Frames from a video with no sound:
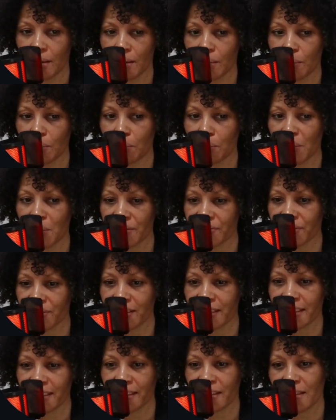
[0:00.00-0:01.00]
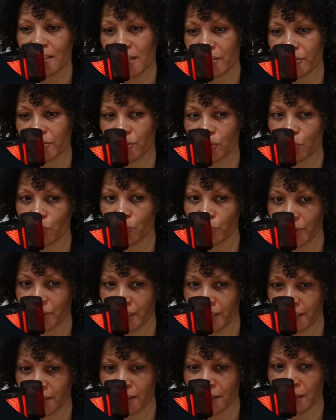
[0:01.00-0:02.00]
Monthly underscore
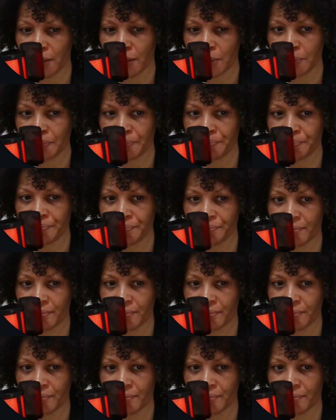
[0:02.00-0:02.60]
income,